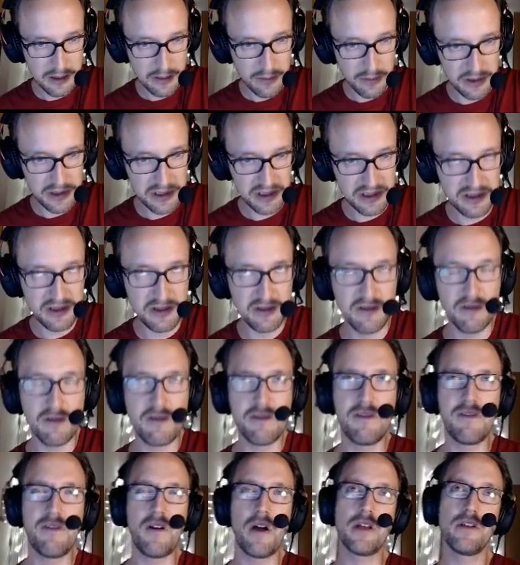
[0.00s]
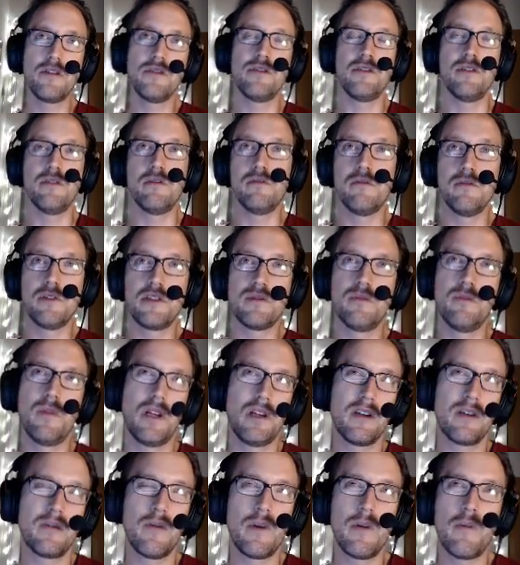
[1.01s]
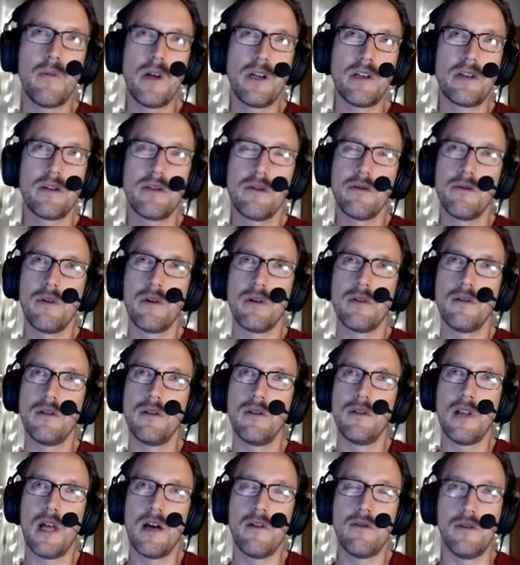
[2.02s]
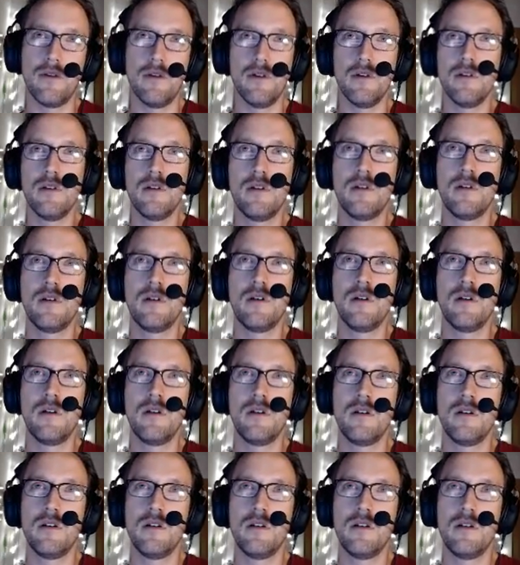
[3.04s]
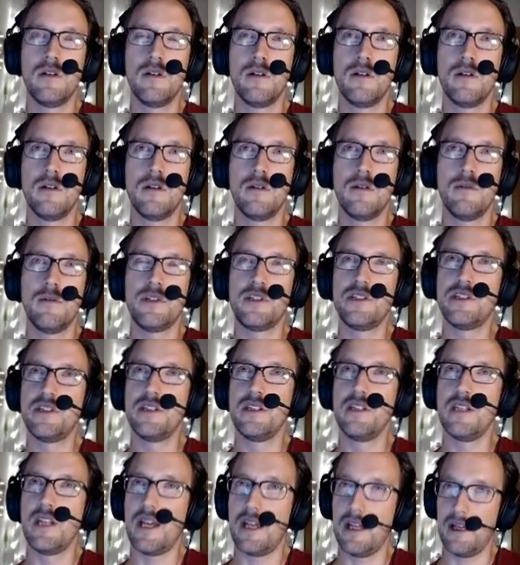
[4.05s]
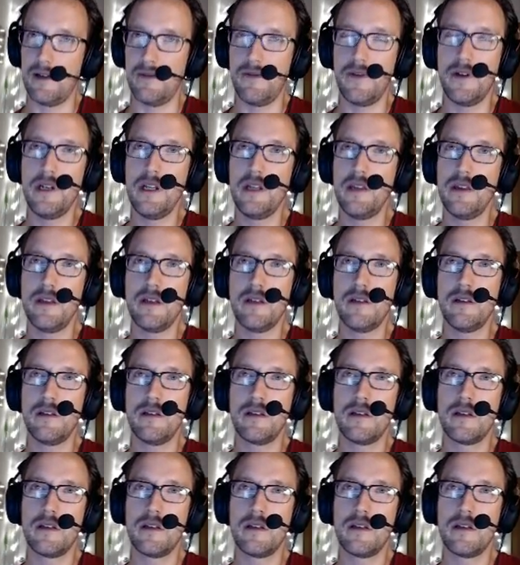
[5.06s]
We just didn't find you, which means we went to a level which didn't have anything?